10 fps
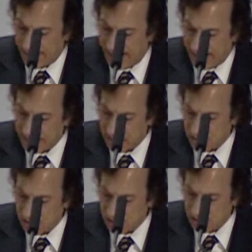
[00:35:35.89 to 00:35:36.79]
and
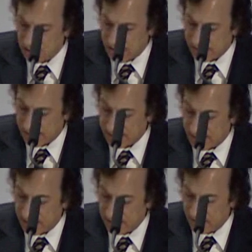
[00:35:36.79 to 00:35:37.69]
as I
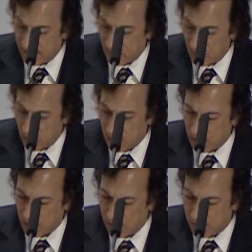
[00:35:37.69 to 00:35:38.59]
said, there were
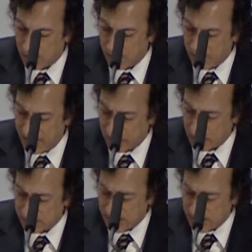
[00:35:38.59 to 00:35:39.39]
30 makers.